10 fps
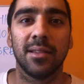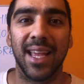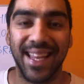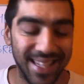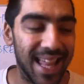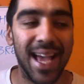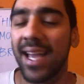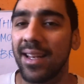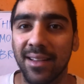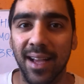in
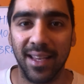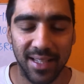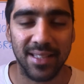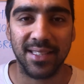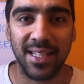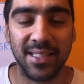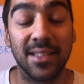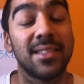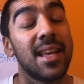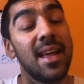line and
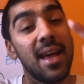consistent,